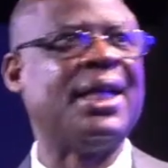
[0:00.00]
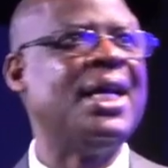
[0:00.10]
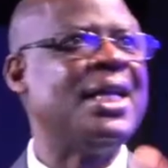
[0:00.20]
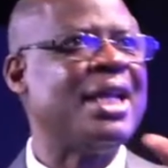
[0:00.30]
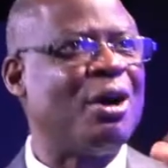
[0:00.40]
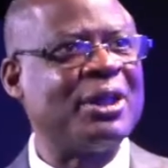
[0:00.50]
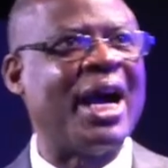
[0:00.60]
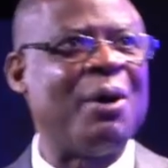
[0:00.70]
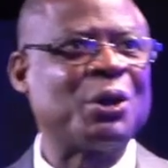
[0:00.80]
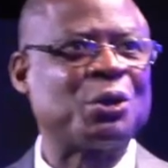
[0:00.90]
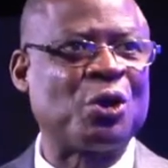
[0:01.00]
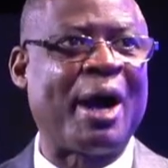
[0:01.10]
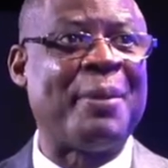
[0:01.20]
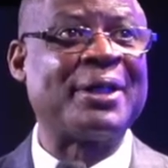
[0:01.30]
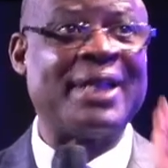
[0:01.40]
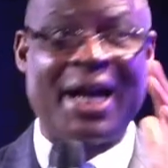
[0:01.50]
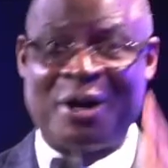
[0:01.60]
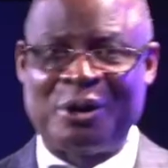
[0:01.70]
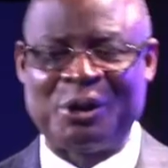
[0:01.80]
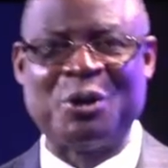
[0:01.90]
now I want to talk about now,
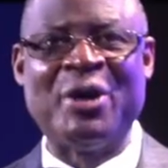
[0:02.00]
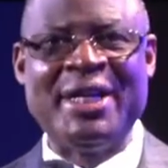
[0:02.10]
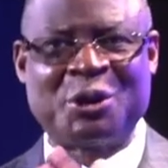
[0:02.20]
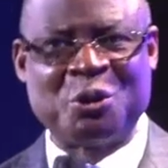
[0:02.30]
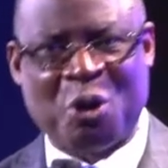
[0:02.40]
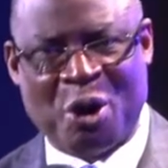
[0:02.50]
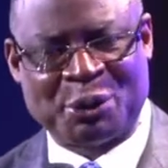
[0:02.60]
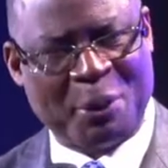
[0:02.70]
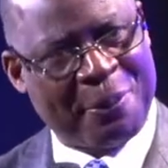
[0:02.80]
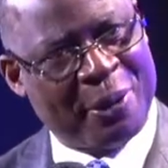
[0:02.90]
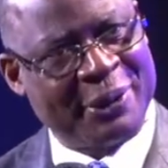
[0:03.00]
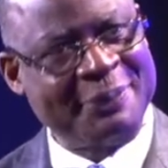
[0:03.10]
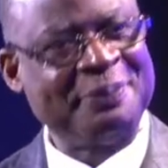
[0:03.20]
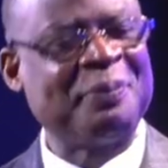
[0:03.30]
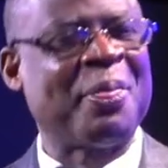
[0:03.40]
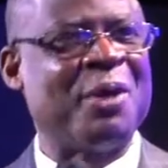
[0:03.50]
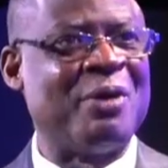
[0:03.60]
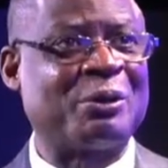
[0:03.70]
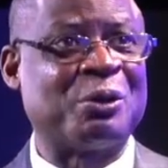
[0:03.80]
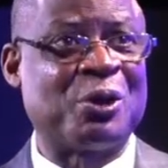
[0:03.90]
you know, issue comes support. We have
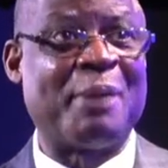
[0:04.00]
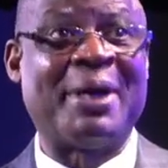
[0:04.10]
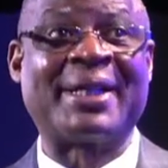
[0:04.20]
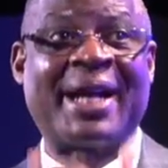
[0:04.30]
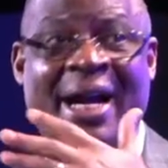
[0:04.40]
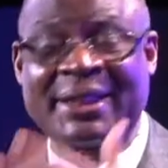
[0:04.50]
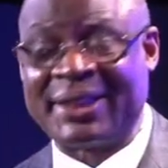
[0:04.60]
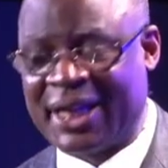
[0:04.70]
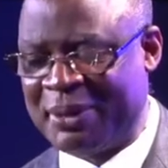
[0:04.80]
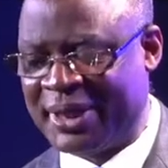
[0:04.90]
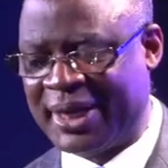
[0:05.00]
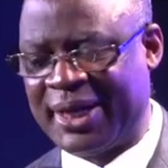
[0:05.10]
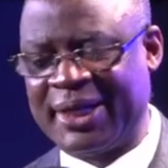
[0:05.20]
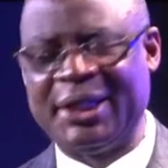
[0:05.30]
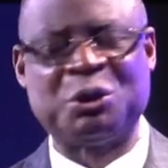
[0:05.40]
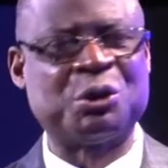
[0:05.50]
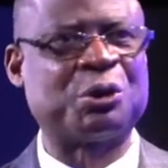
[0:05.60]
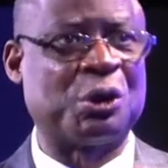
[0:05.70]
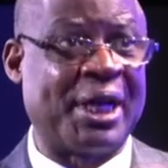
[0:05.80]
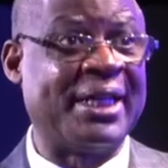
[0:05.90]
to talk about issues for
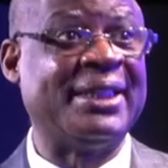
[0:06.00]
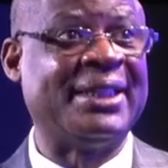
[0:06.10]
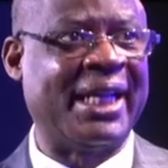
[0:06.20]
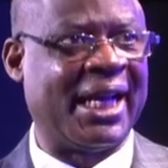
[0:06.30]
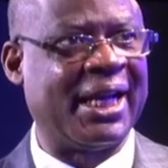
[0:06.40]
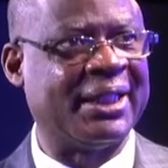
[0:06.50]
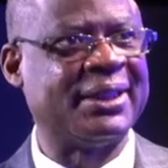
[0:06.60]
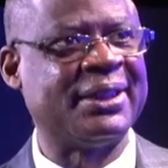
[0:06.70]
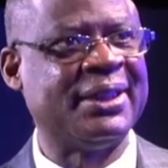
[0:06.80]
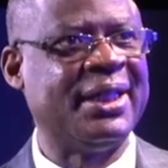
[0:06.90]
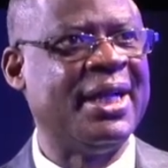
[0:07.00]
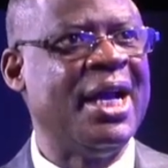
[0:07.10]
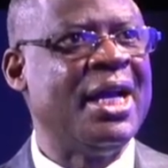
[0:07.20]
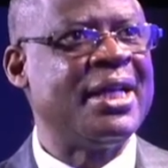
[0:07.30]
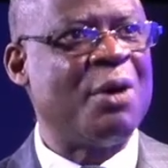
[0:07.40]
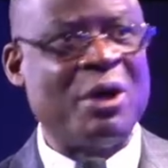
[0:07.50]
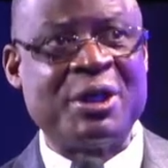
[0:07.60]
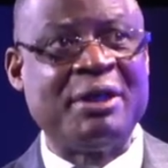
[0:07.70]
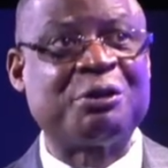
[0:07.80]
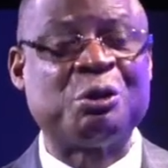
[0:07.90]
running Zelle. Now, when you
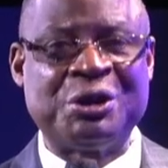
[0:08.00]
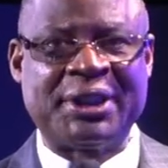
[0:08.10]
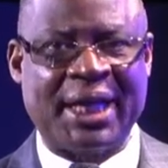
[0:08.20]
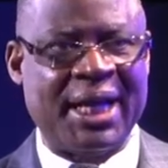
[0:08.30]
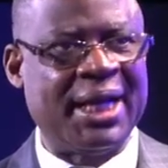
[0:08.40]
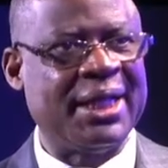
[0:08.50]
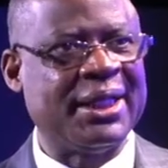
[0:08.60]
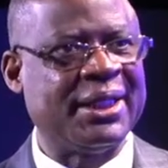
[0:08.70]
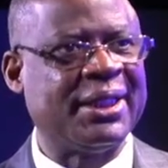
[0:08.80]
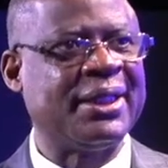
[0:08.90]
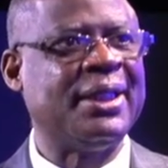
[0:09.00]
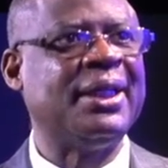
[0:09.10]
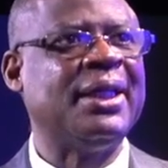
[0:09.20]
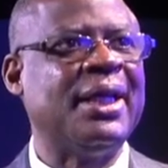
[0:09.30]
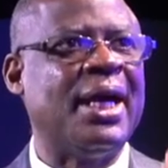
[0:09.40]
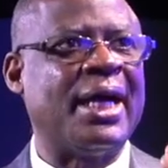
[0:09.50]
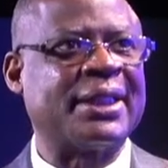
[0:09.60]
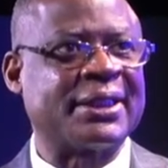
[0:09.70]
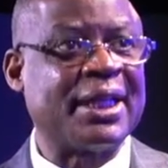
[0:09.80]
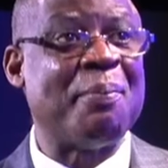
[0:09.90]
give through Zelle, as I
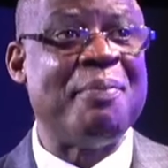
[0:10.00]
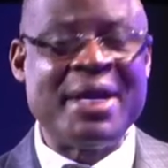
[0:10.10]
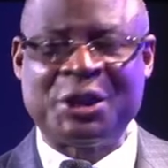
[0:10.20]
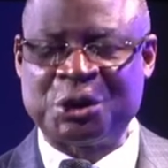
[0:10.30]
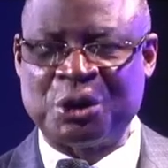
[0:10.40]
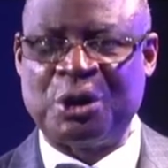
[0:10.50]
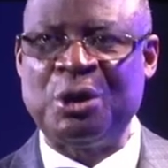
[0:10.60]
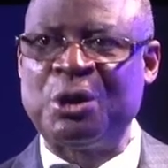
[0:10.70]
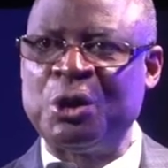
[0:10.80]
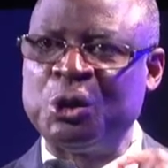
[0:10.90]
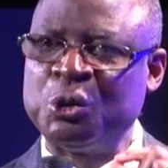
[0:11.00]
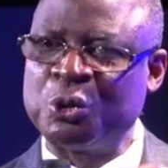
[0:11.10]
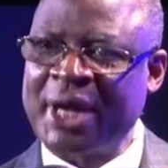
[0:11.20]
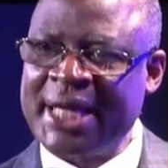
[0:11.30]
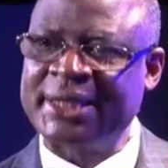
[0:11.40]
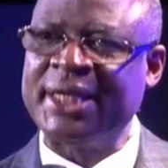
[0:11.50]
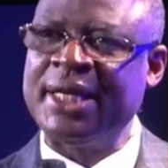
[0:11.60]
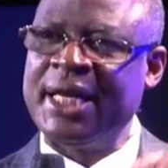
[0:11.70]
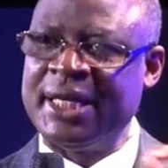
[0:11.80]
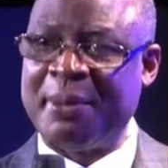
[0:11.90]
said, make sure you write
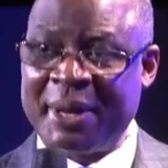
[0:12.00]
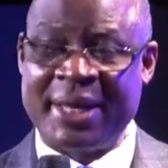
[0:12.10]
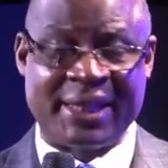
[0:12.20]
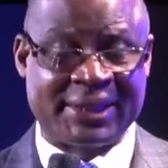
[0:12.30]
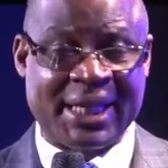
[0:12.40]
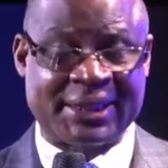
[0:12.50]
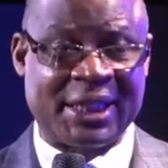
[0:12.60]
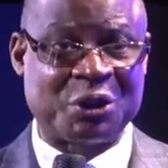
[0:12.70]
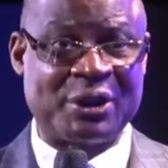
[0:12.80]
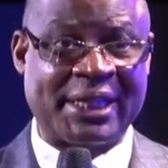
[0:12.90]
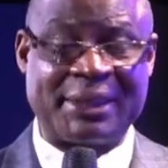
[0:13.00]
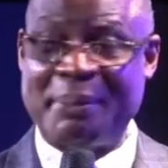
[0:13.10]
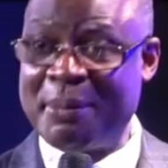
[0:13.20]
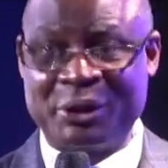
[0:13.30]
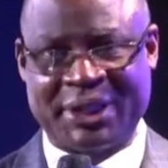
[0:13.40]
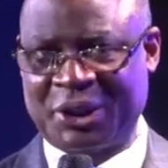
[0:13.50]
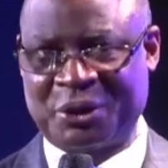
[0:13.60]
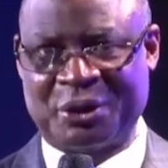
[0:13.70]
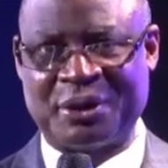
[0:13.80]
in the Zelle section, there's a memo section,